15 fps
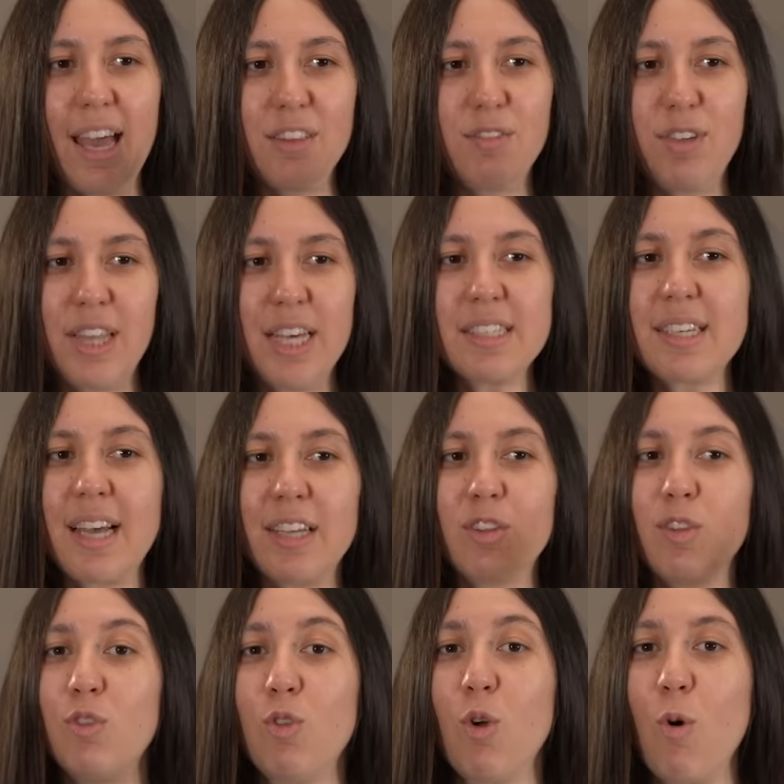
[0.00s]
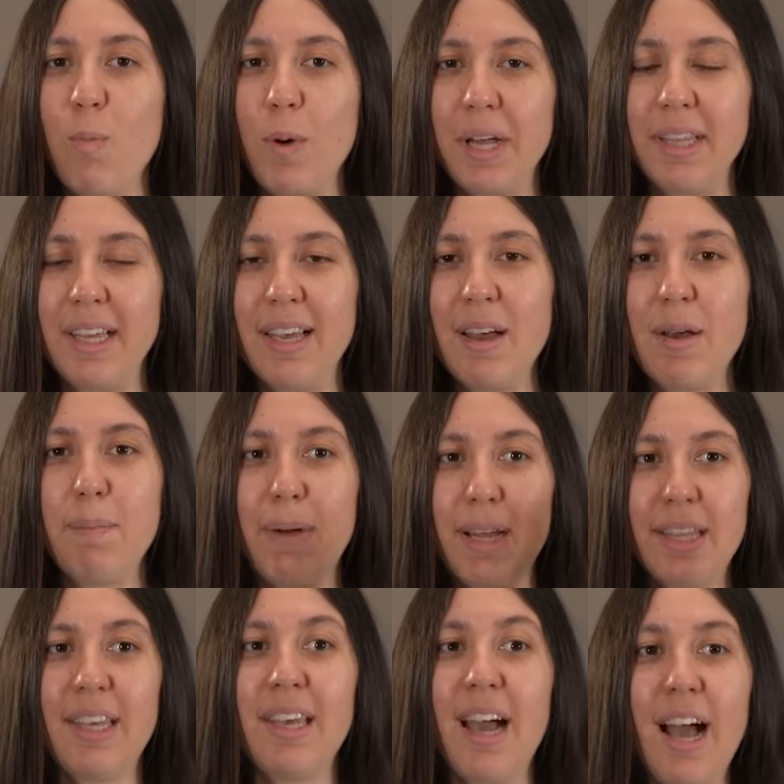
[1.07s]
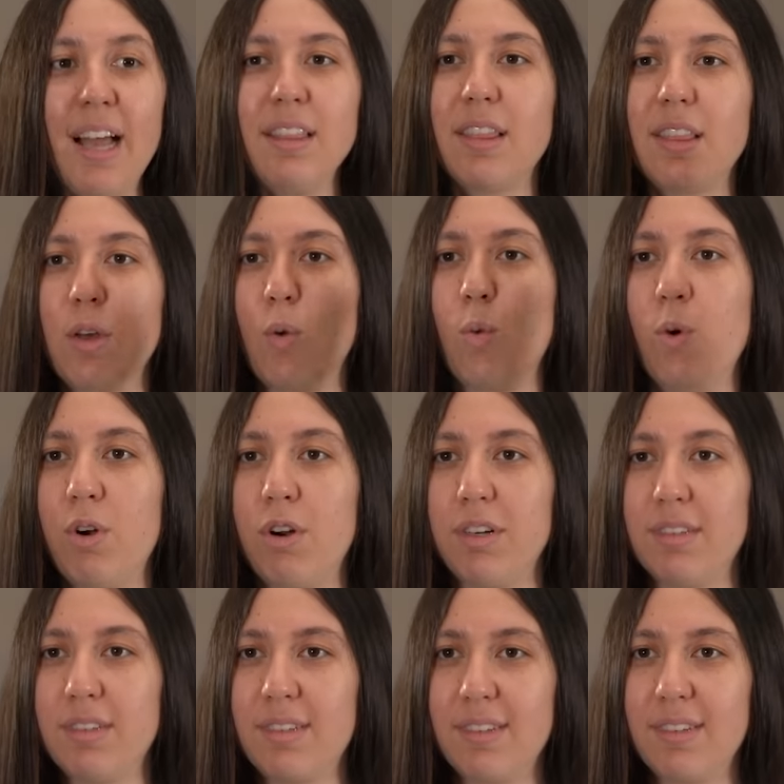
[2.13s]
And Fidias had nobody, but he had the word.